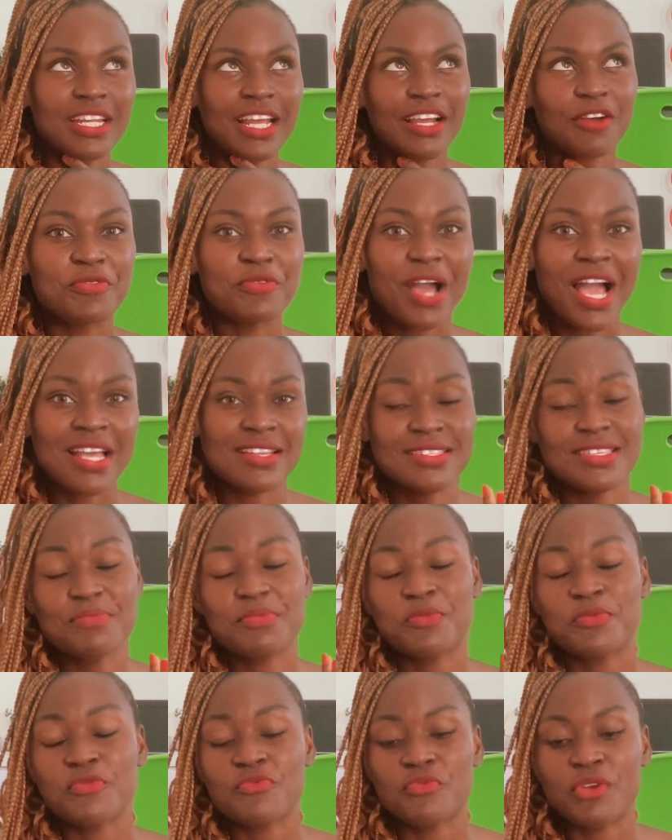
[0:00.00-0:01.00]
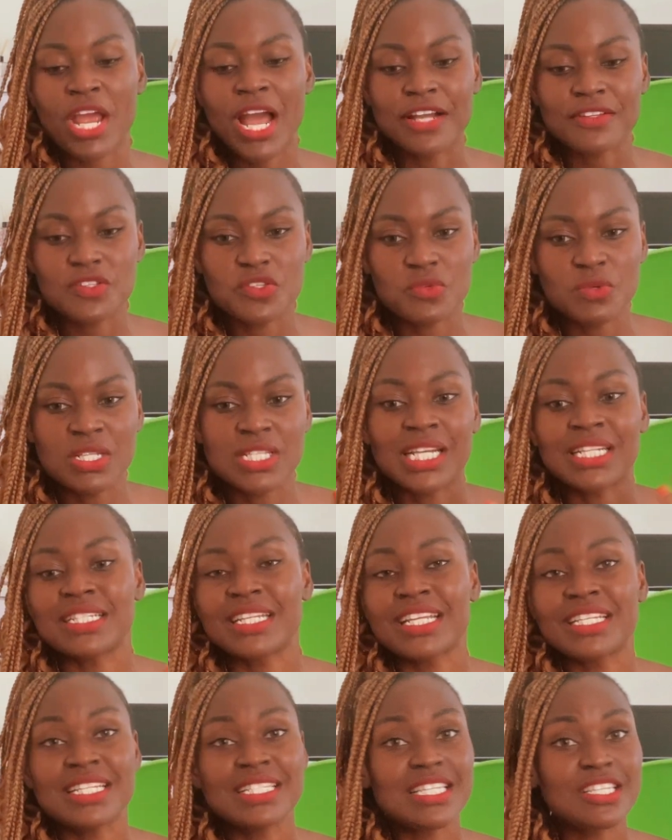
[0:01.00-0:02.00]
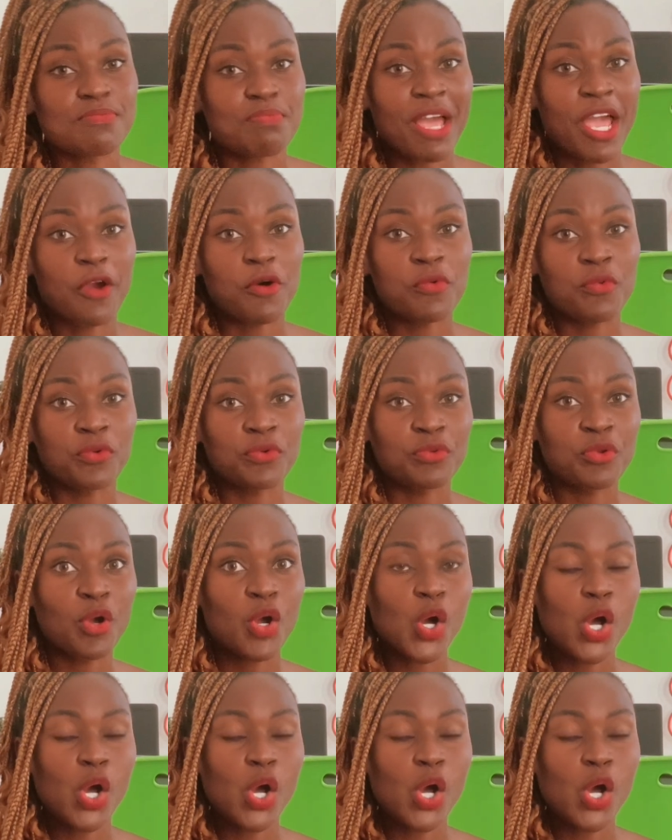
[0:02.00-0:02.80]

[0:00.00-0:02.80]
Like I see people react to it, and then this is my own